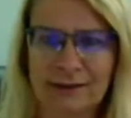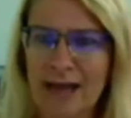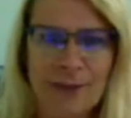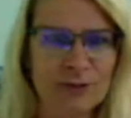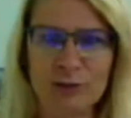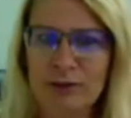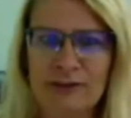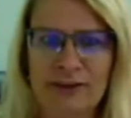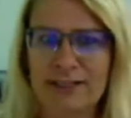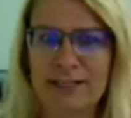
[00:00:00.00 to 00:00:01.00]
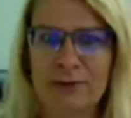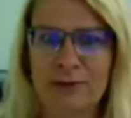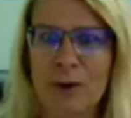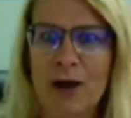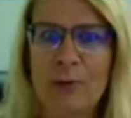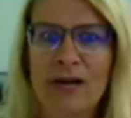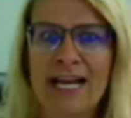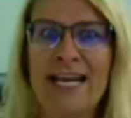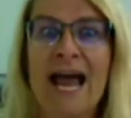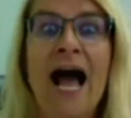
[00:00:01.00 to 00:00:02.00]
Absolutely fix it. Why would I
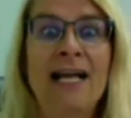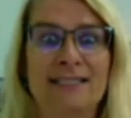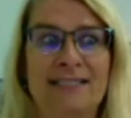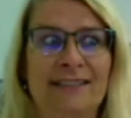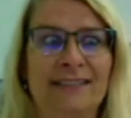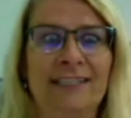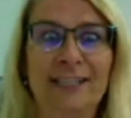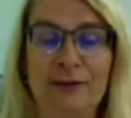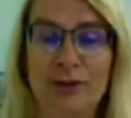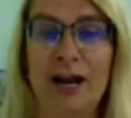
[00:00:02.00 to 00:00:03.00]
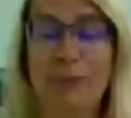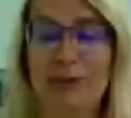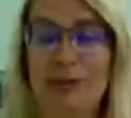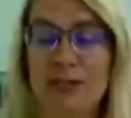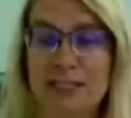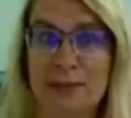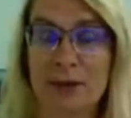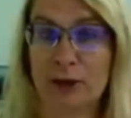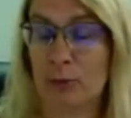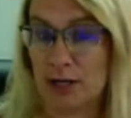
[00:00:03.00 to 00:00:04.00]
not give you that opportunity to
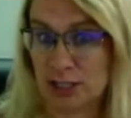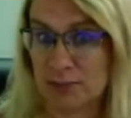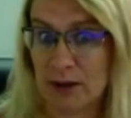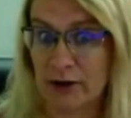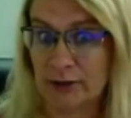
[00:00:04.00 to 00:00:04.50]
make your project better?